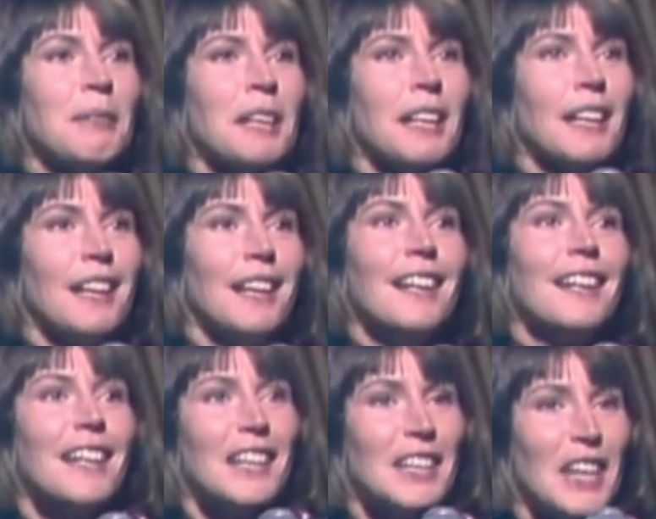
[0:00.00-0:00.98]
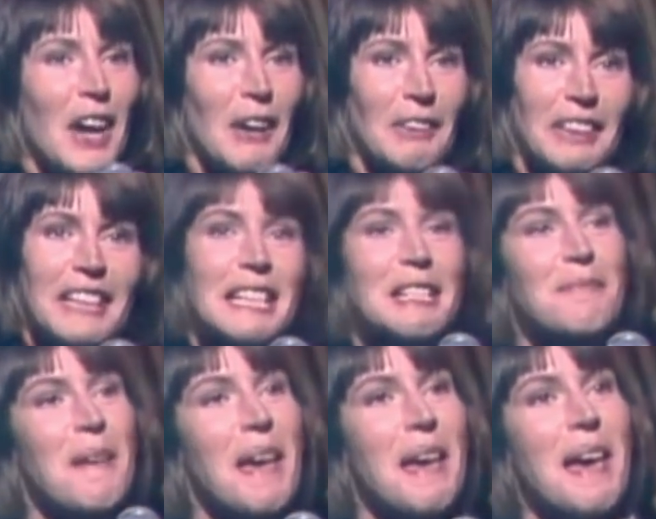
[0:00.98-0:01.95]
it was Toni who played
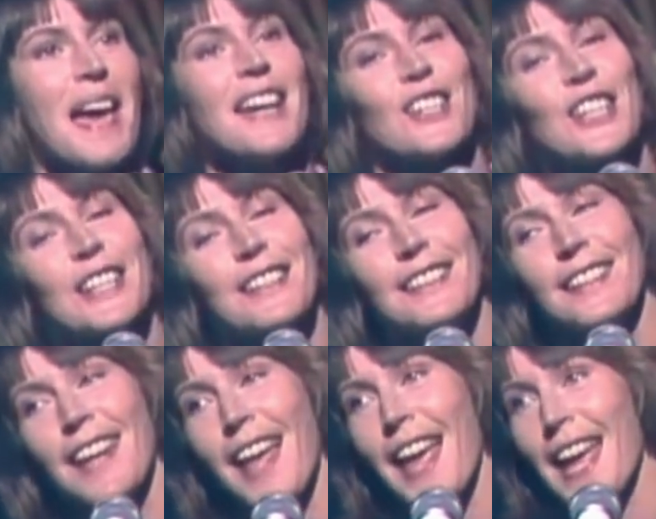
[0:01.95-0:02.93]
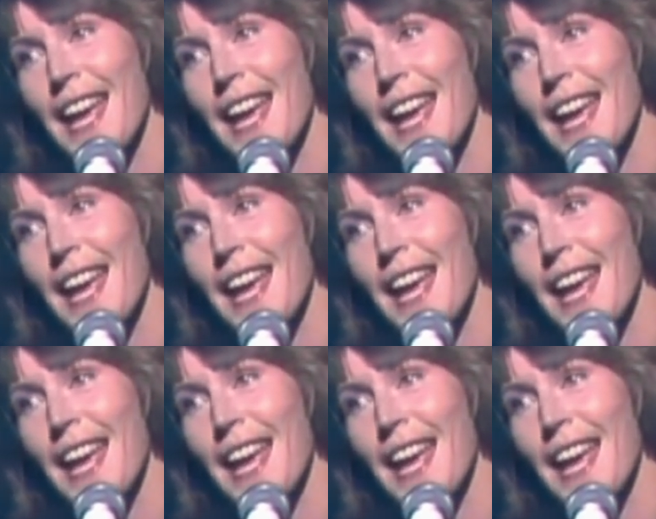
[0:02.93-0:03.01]
surrogate to a young Helen.